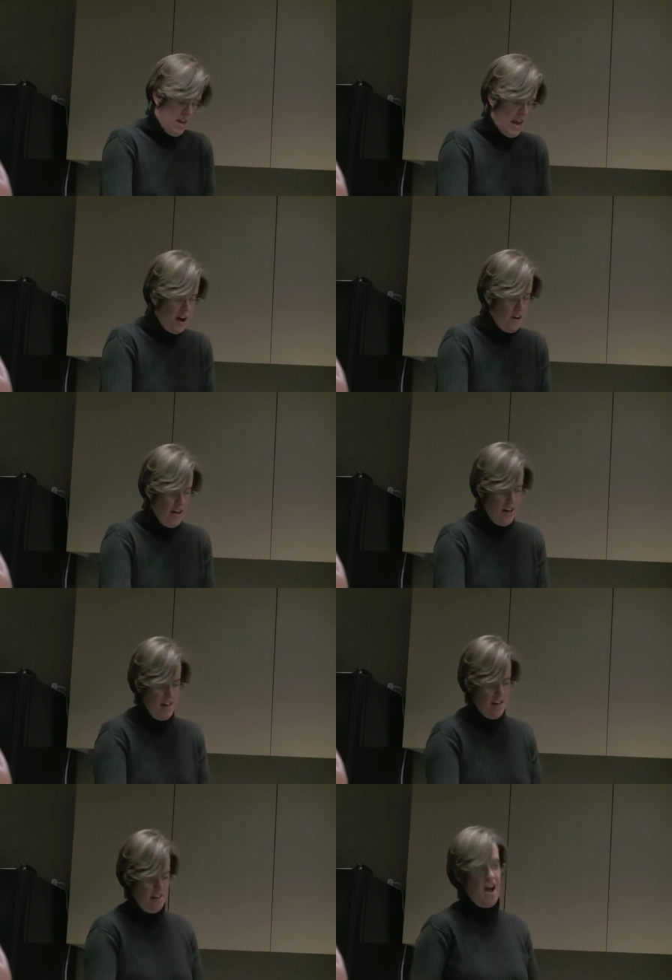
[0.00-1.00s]
Now,
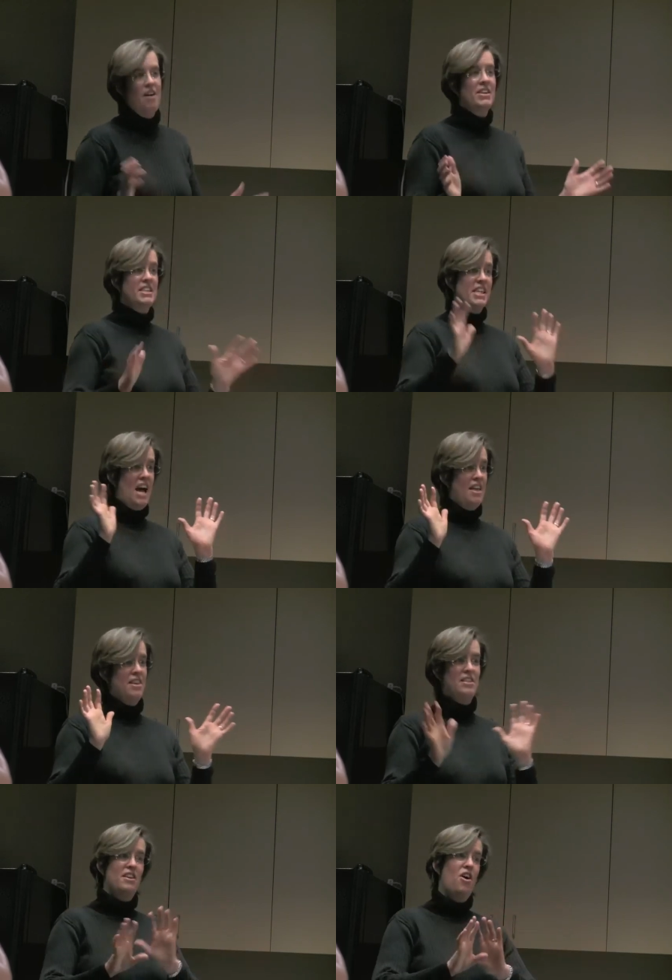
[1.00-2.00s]
obviously I
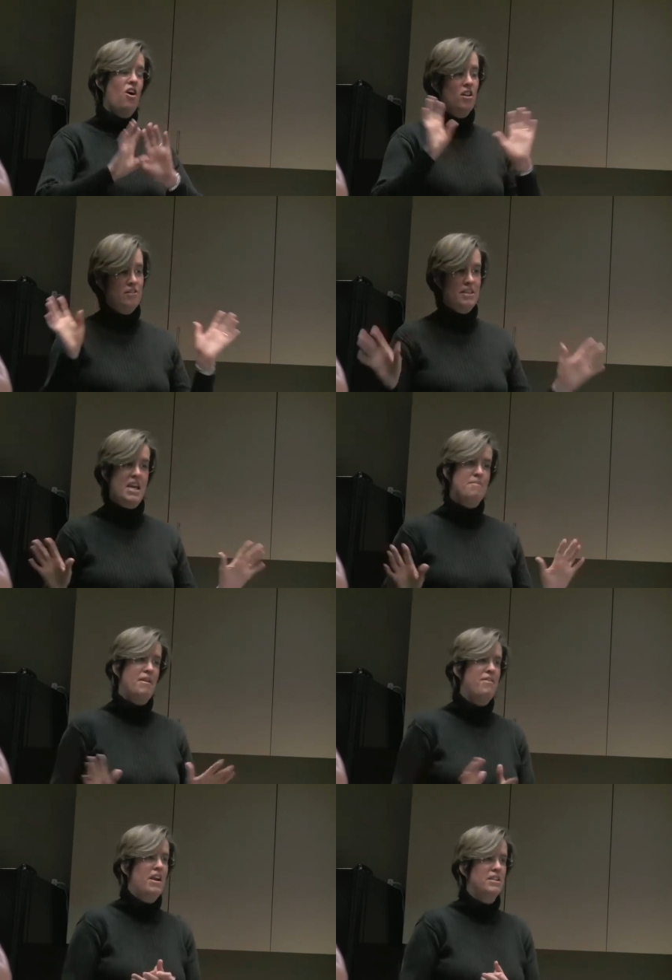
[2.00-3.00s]
think that all of these
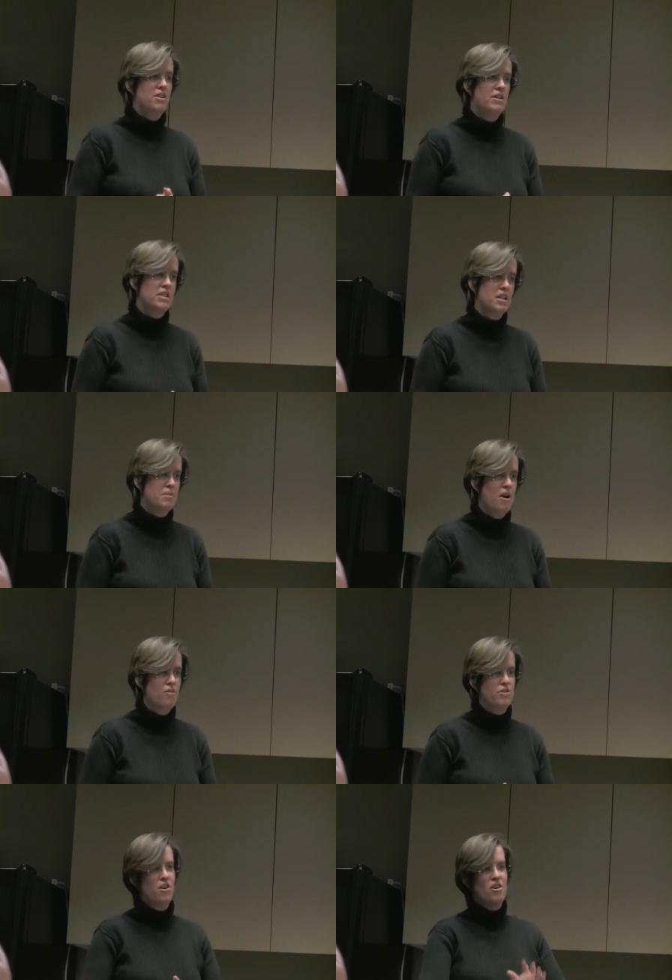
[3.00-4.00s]
campaign finance laws need to be
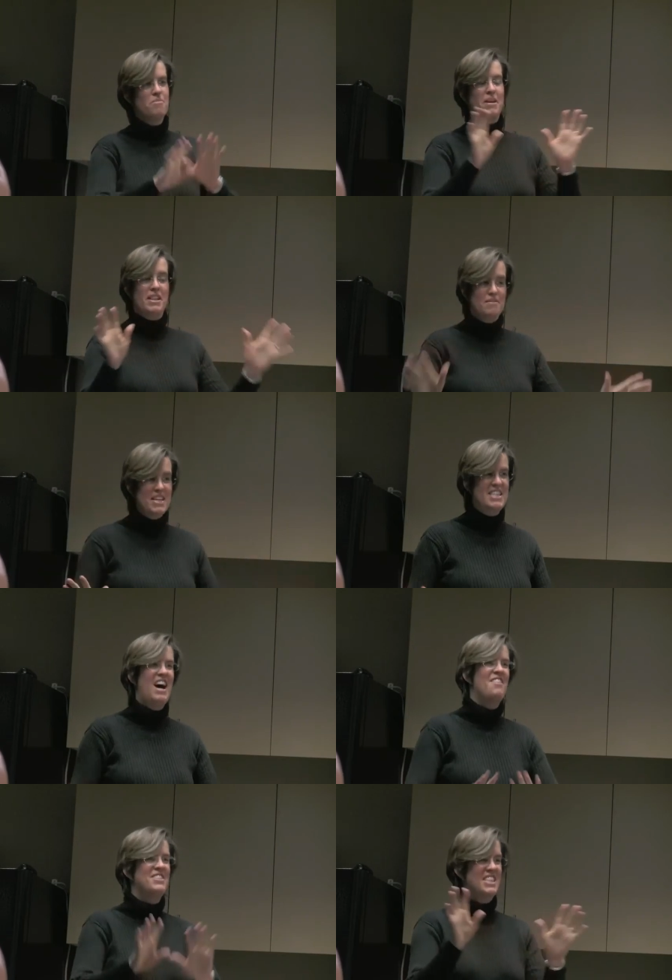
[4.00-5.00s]
overturned, but in the
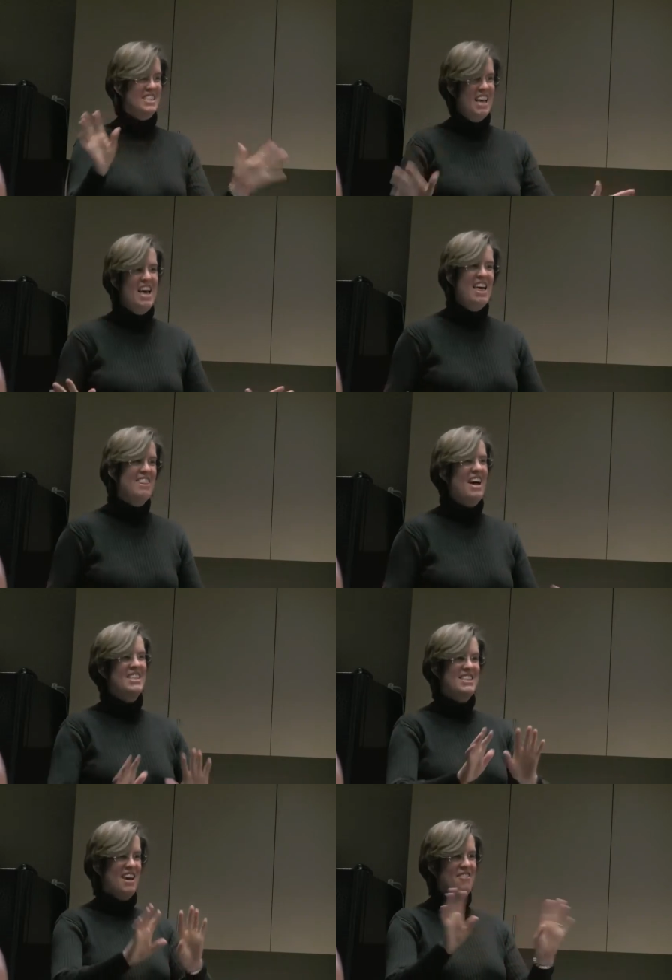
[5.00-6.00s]
meantime, since
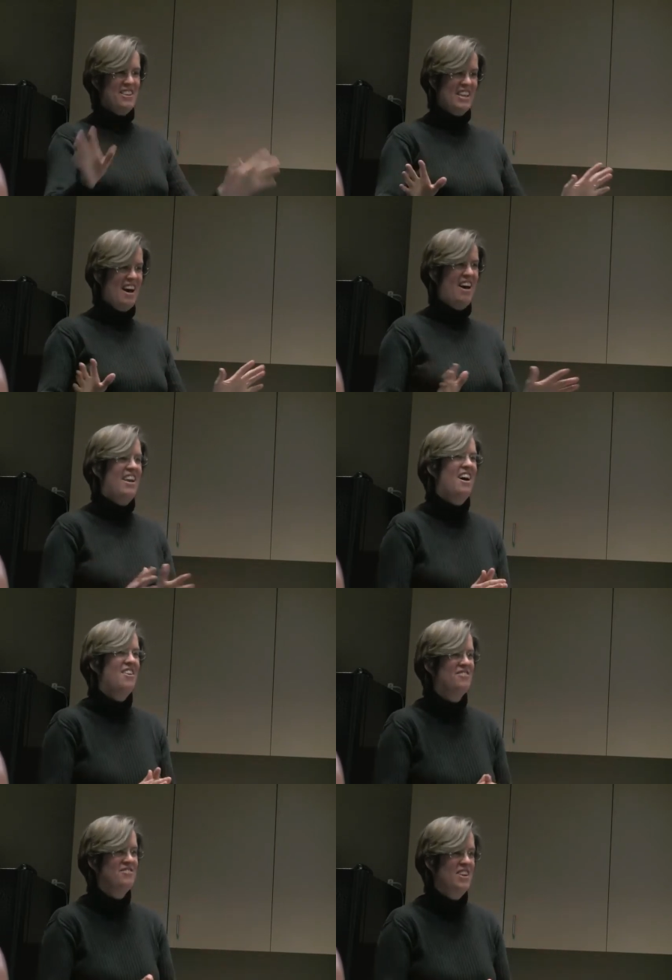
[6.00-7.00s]
that's definitely not,
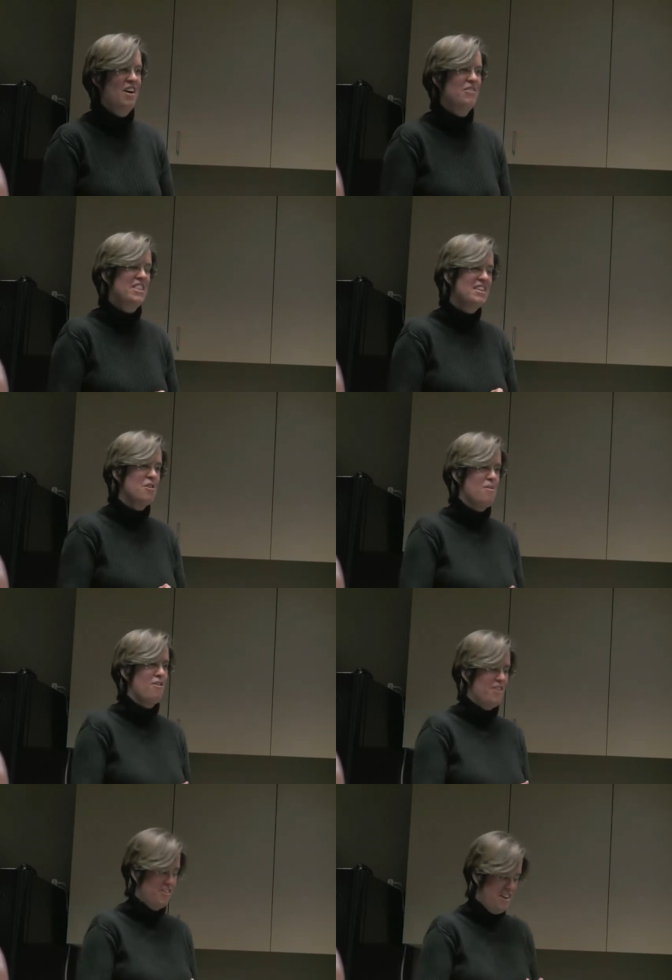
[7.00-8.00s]
um, not within your
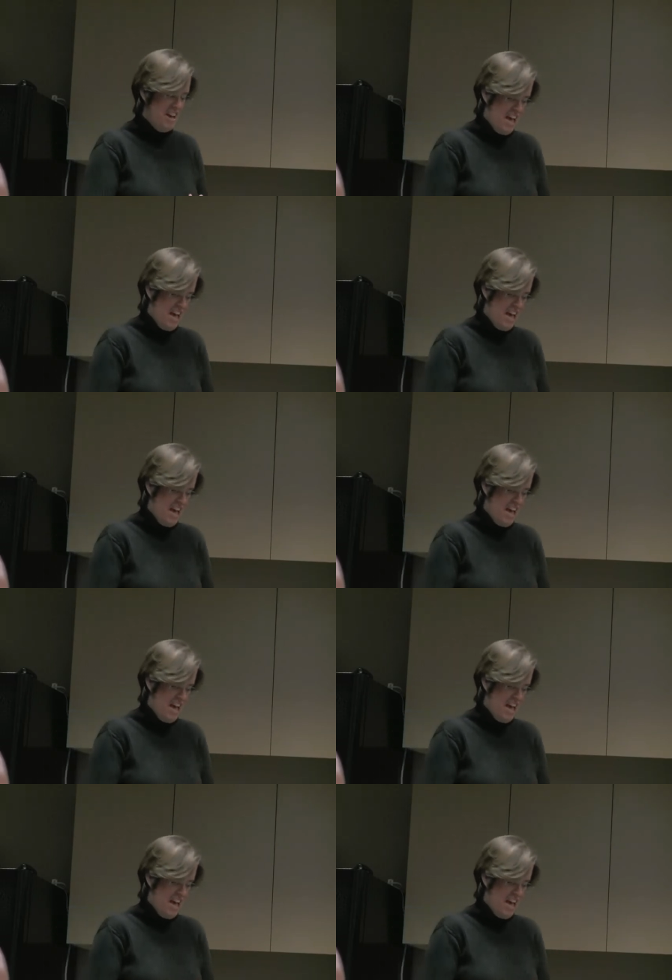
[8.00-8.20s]
purview,